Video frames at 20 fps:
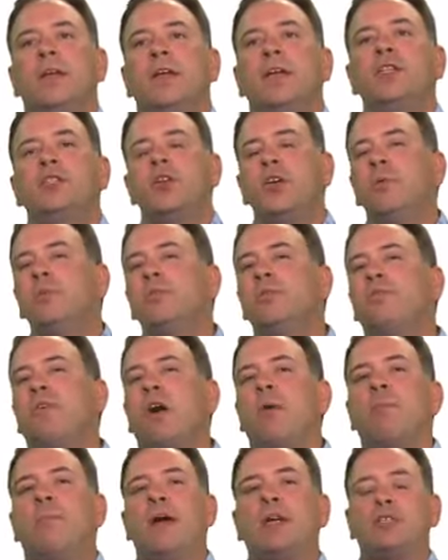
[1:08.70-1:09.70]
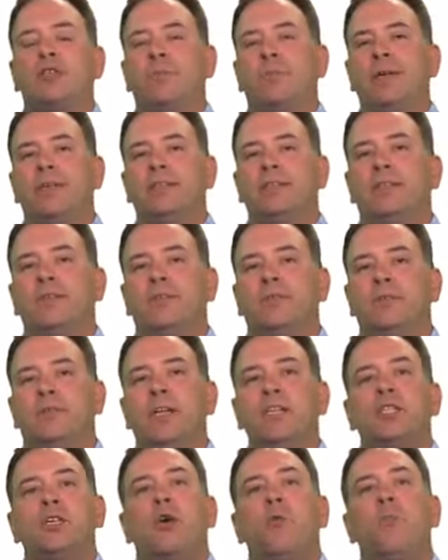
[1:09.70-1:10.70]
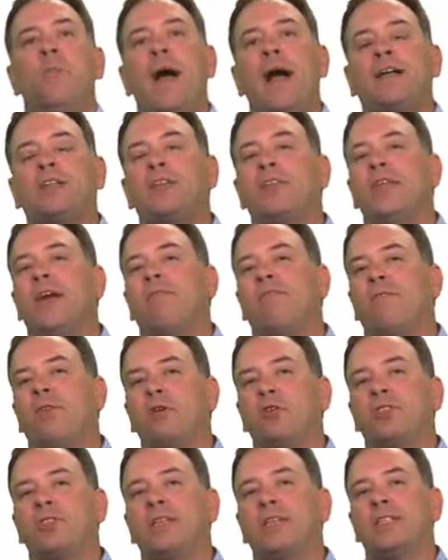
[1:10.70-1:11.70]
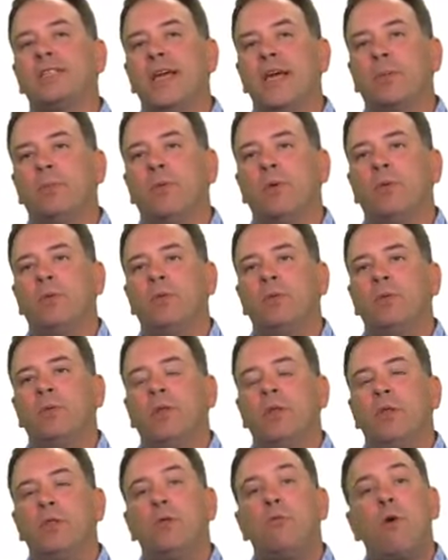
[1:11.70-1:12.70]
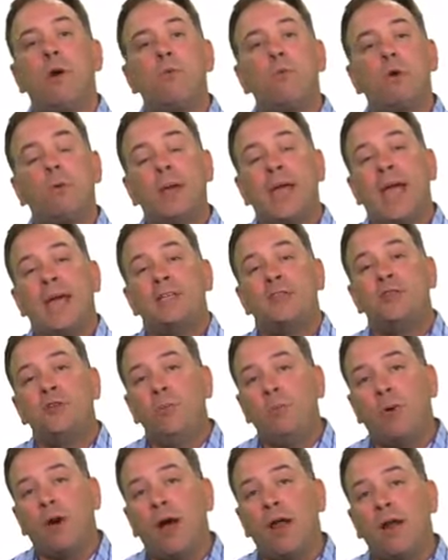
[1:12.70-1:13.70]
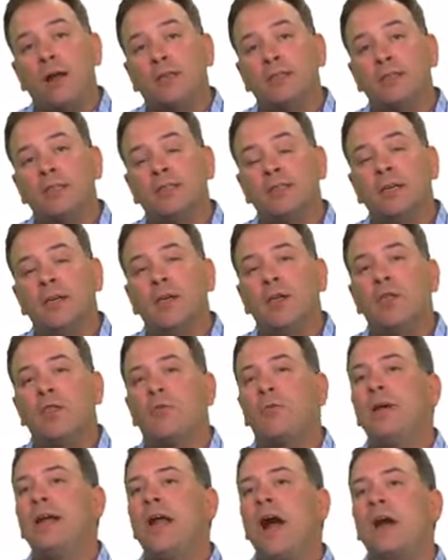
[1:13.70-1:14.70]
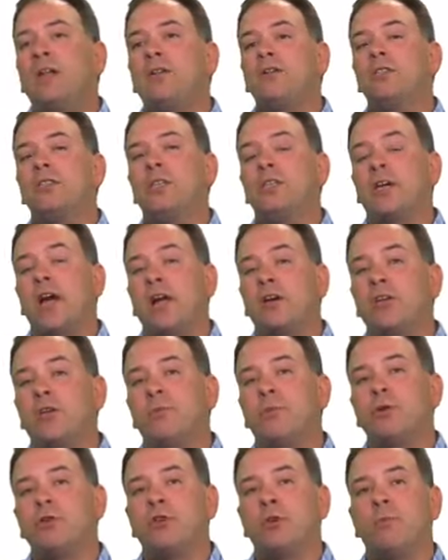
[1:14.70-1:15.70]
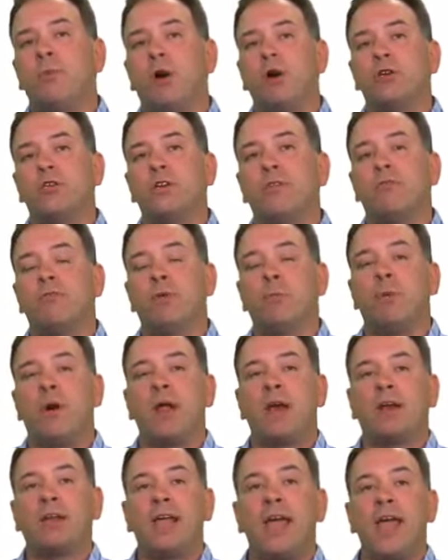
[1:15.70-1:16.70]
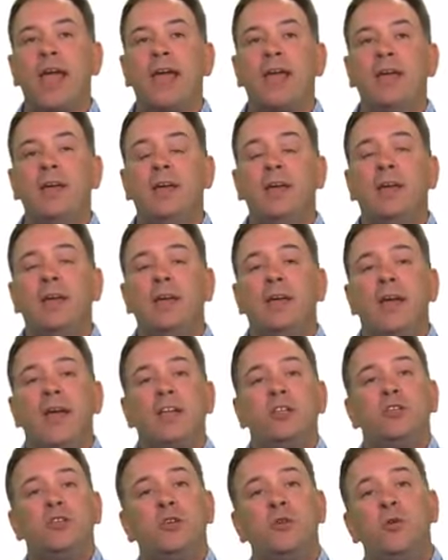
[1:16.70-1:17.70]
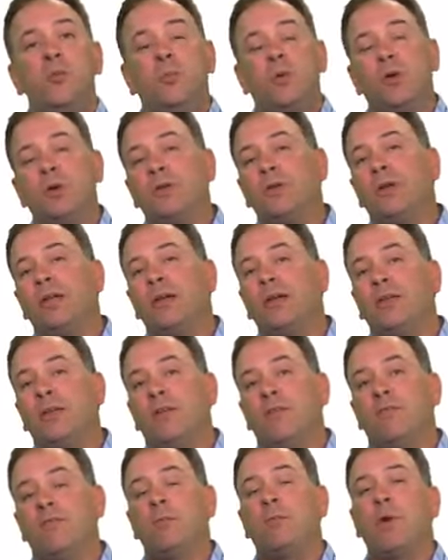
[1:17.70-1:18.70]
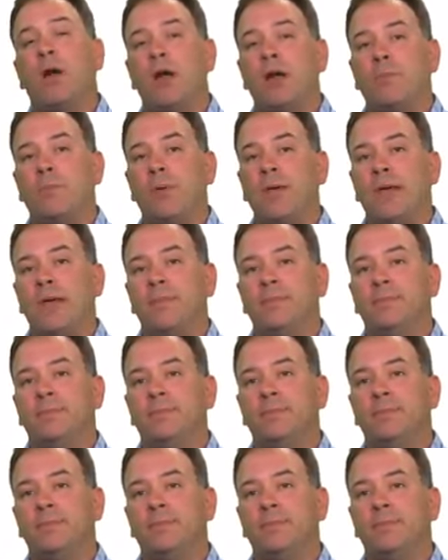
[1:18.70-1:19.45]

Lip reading: In terms of our measurement, let's go back to that first example, the one where we had two products, $3 in contribution margin for product A and $2 per unit for product B.